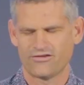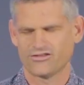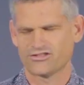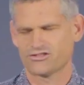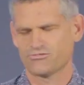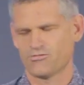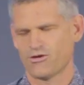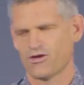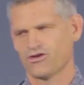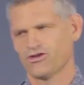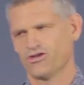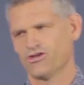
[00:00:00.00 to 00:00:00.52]

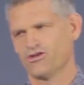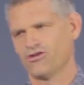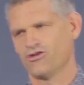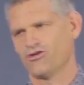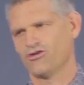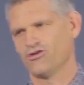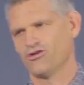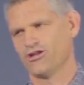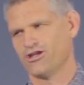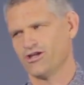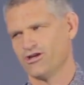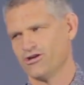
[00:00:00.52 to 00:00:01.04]
spoke in an
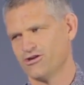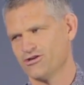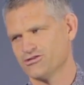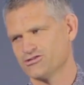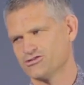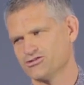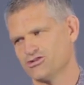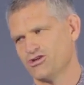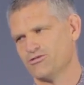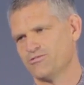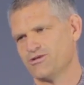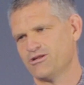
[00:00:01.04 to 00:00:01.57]
earlier
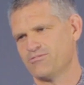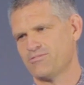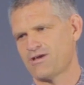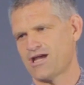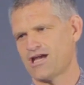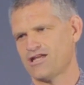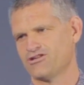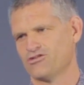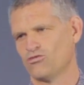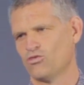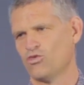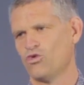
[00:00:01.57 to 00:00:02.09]
sermon
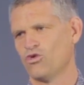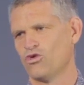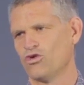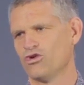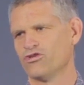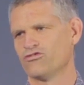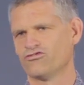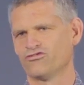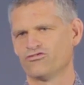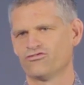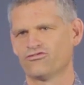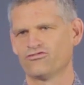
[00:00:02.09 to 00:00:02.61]
about the wall
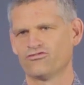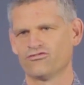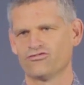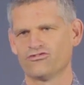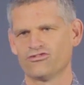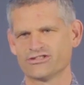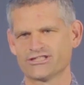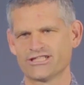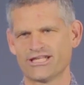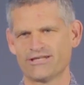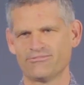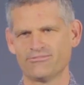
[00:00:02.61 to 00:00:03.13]
of
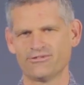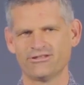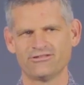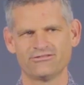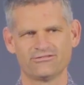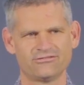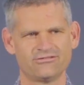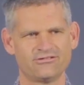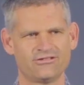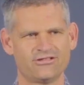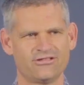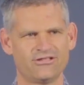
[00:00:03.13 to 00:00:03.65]
resentment.
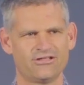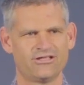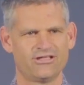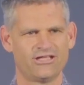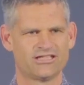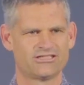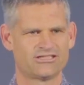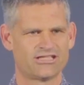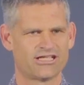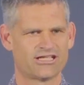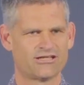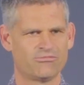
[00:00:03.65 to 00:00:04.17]

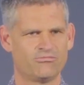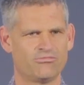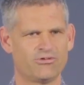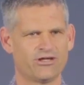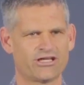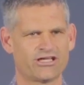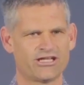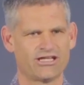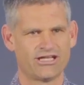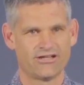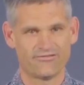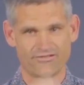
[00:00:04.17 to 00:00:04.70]
It's like a
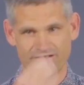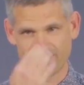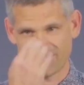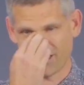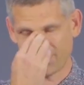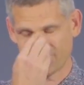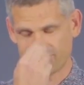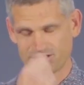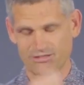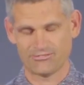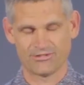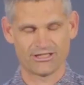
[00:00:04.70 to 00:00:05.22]
brick, and every
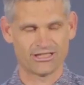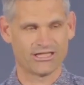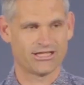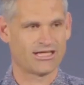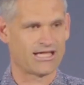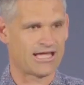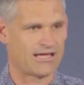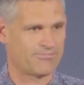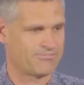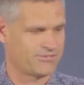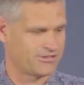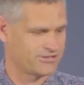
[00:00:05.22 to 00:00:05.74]
time something little
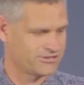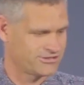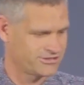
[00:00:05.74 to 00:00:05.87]
happens,